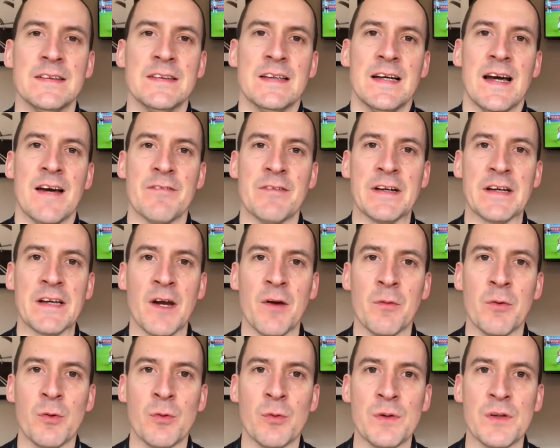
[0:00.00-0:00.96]
having a go
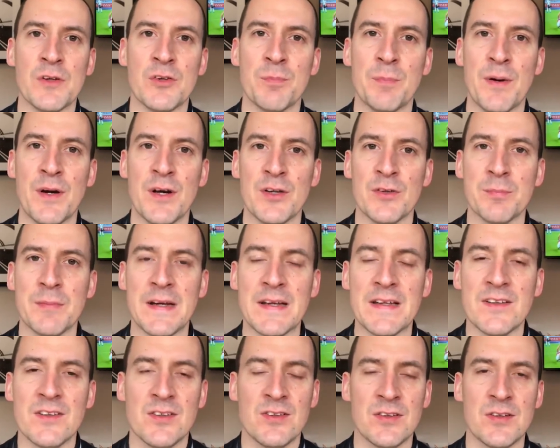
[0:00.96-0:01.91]
at all your Spurs
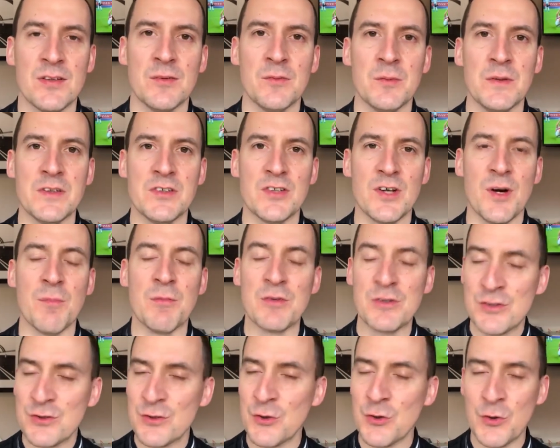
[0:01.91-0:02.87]
mates, which I'm
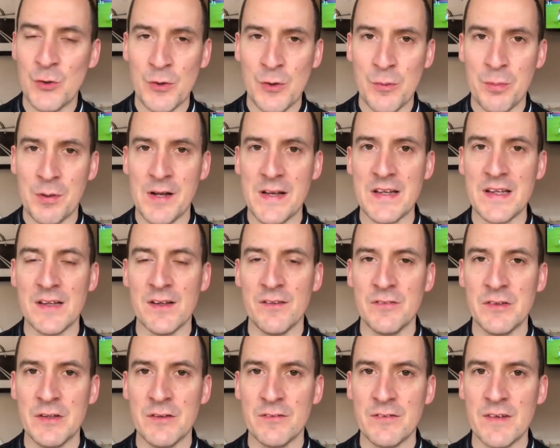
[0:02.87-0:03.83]
sure plenty of
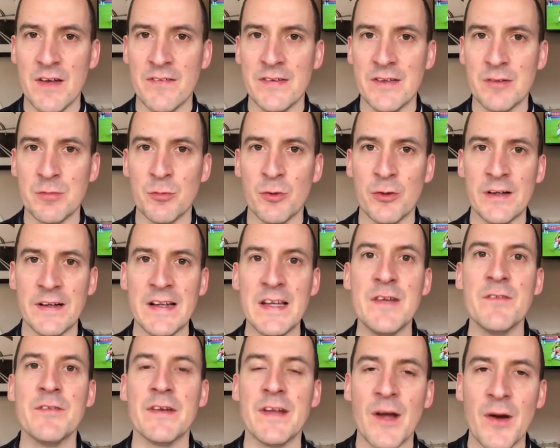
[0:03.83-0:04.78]
you have done this morning,
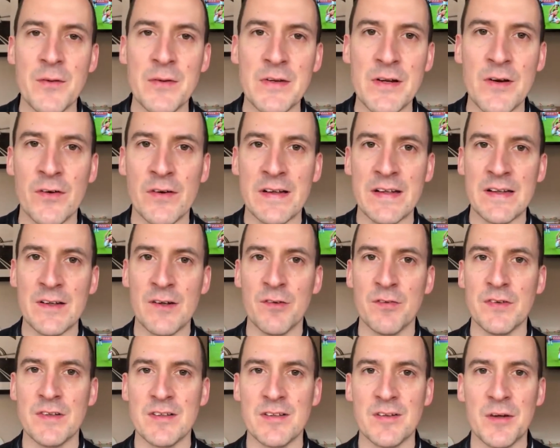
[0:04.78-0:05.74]
even though you're not in the
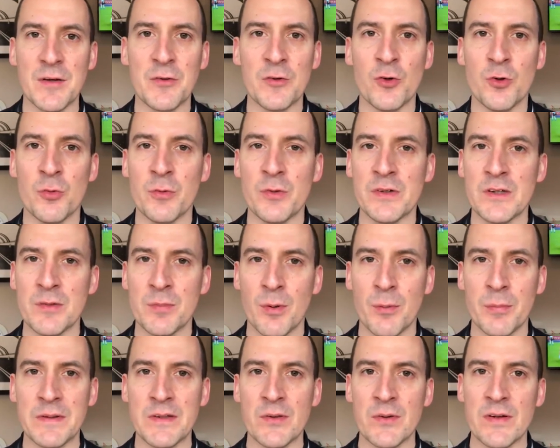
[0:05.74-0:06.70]
office like normal and you're
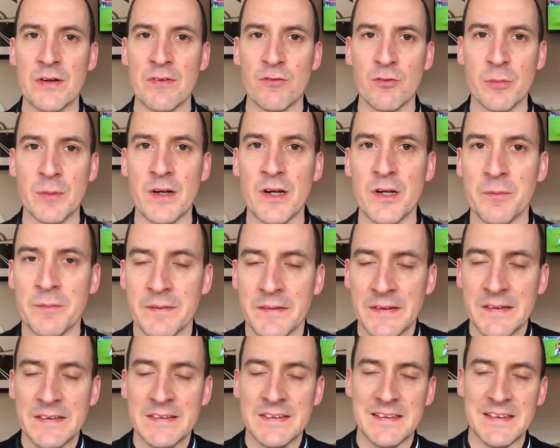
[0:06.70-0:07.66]
probably doing it from home.
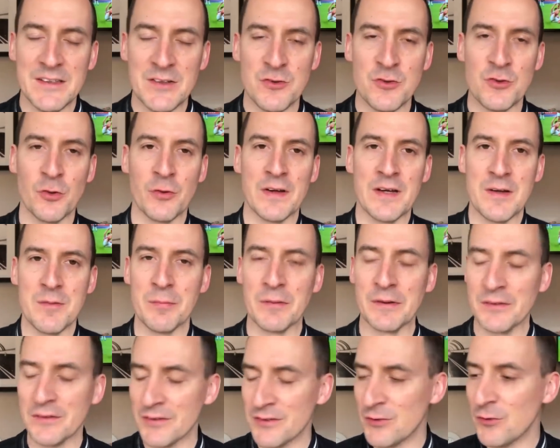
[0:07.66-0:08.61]
Enjoy it,
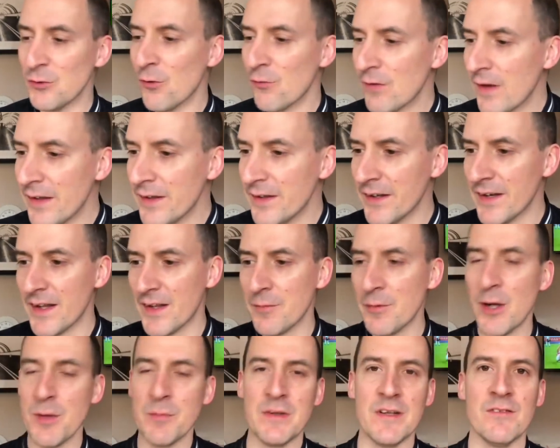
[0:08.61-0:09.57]
because North London at the
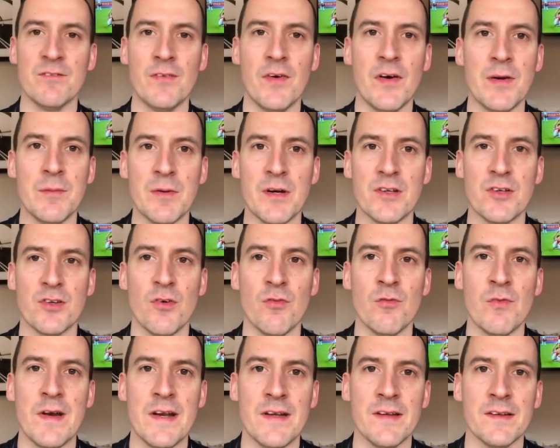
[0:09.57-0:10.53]
moment is very much
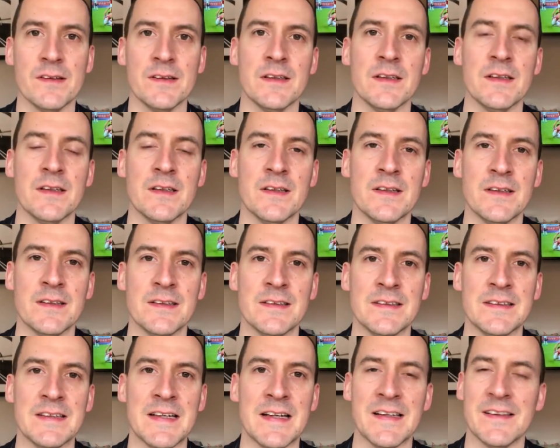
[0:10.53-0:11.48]
red, and
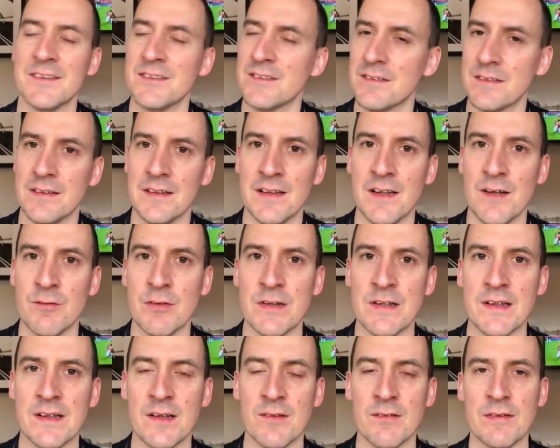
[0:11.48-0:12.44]
it's a
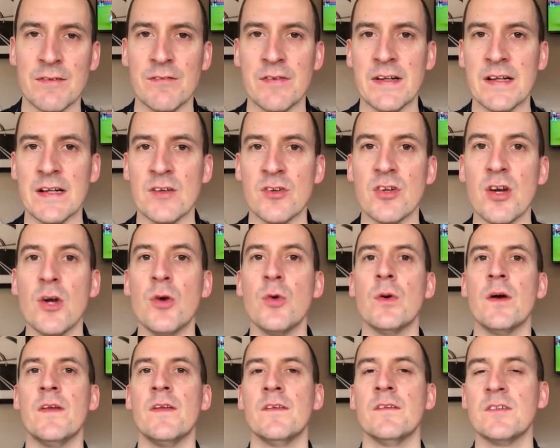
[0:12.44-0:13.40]
lovely feeling.
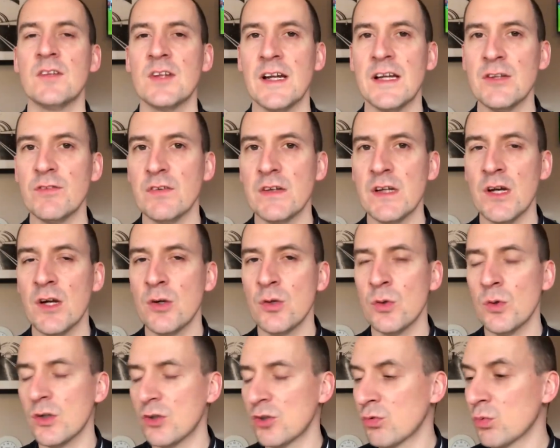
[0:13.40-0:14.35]
So today's
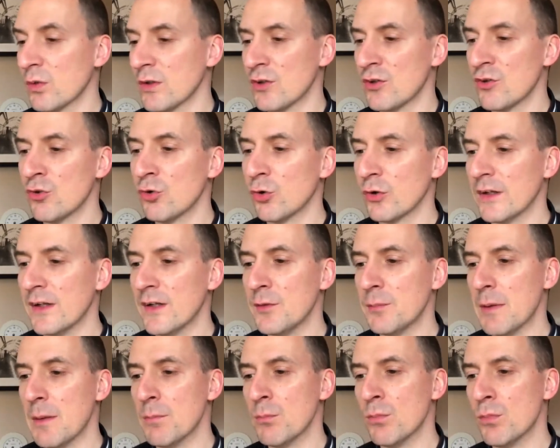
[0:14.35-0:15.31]
video, I just wanted to talk a little
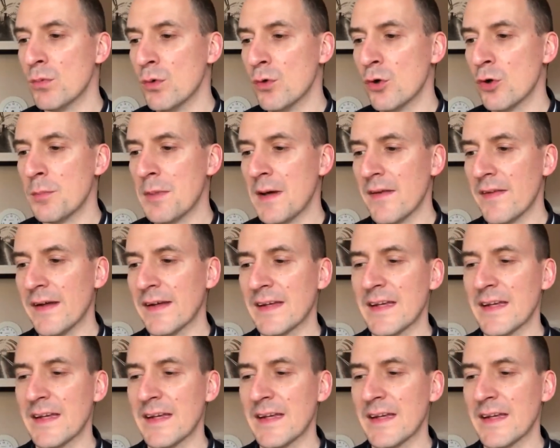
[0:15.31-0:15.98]
bit more about that